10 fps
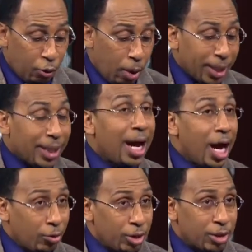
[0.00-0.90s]
former
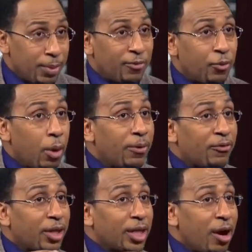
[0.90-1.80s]
congressman,
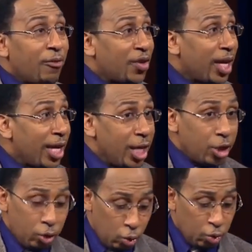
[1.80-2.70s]
former Philadelphia
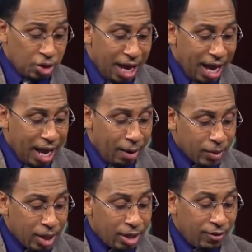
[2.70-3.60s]
Eagle, who's
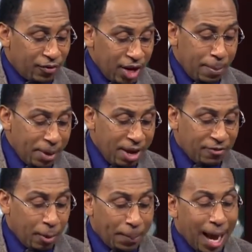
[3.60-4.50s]
now the
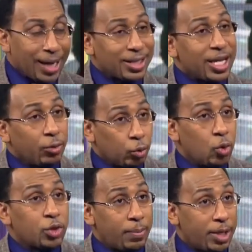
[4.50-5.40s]
VP for Policy and
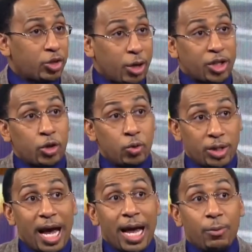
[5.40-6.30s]
Rules Administration,
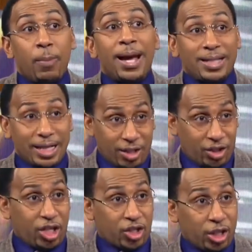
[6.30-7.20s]
who's the guy that will make that
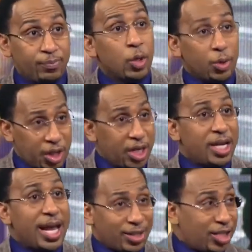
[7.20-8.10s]
decision
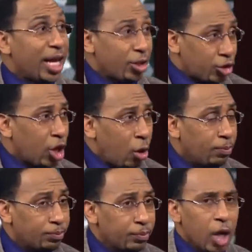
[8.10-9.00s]
within the next day or
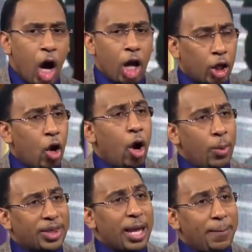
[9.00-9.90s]
so,
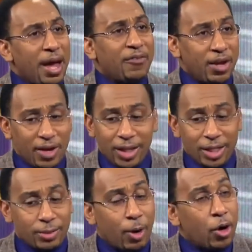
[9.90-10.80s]
along with a bevy of
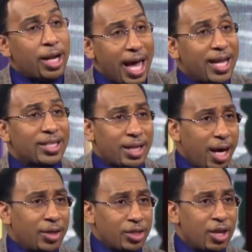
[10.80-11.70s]
others, Merton Hanks
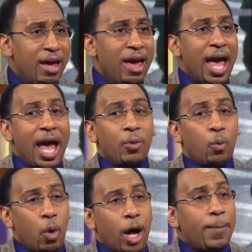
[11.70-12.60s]
and others. At
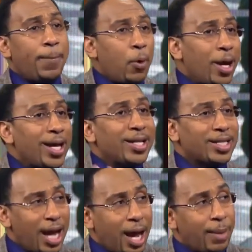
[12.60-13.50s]
one point in
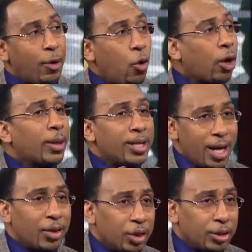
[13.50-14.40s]
time or
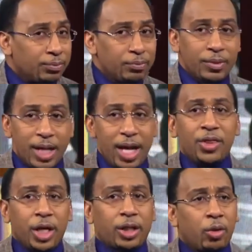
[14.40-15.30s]
another
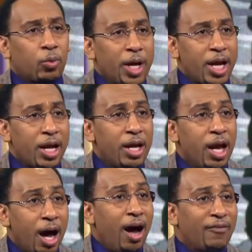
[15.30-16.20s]
in the career
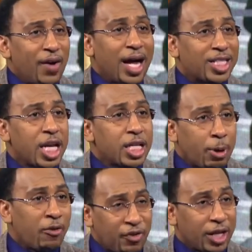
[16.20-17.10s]
of
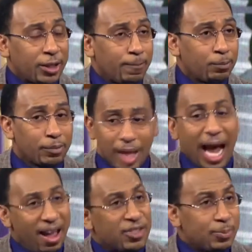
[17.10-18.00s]
Vontaze Burfict,
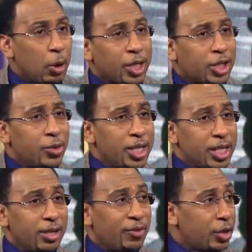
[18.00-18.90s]
I have spoken to
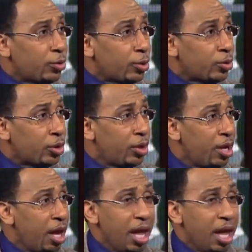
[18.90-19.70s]
these individuals.